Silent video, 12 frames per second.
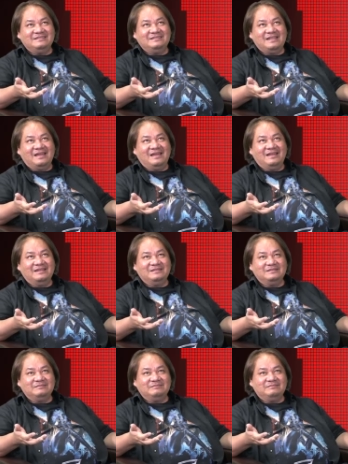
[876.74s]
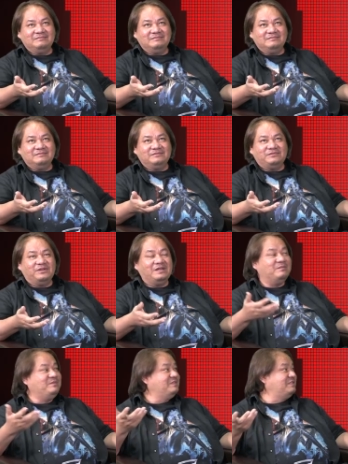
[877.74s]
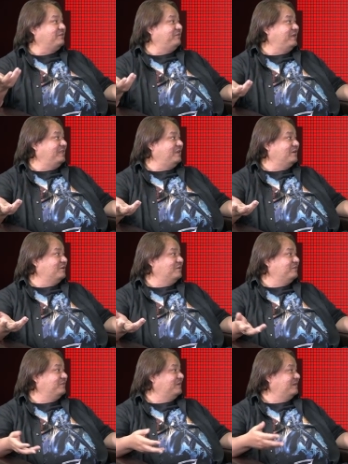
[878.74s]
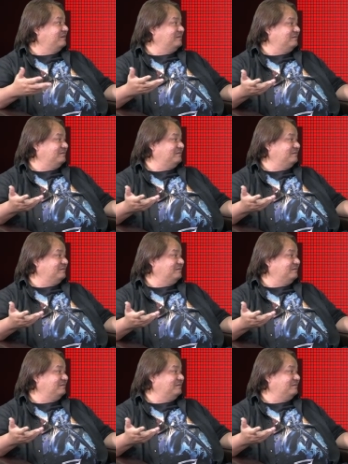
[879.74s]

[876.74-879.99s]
uh, for the music video for